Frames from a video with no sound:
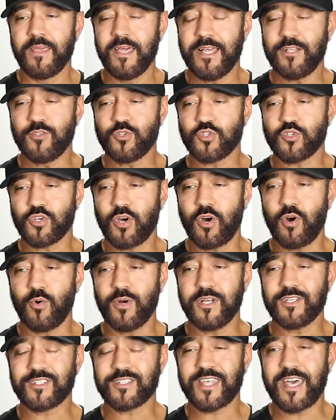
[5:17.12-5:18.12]
And so
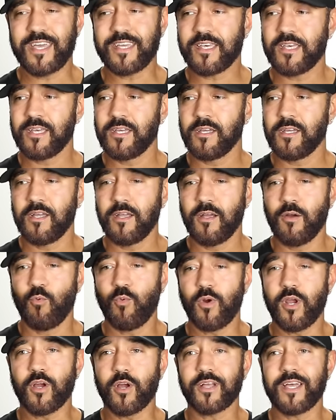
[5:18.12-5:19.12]
it's like
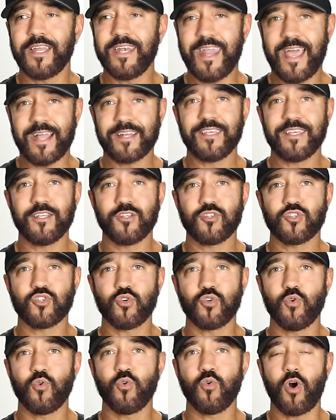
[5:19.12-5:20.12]
we're connecting
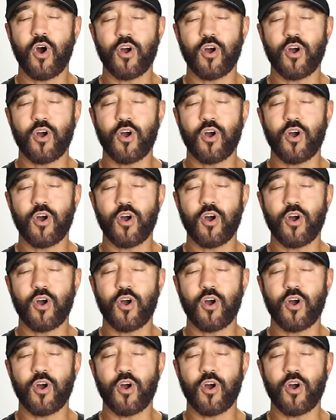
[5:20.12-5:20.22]
to